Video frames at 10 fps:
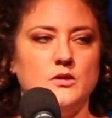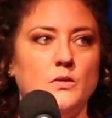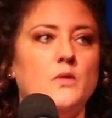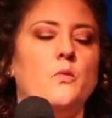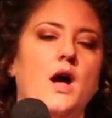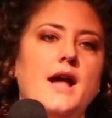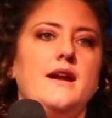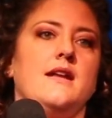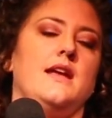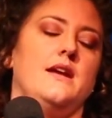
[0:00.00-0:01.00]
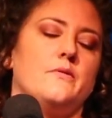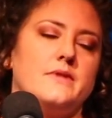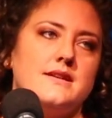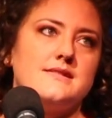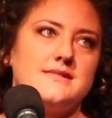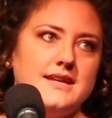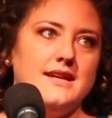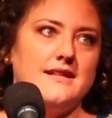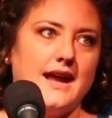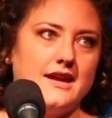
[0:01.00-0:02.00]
well, one, it was the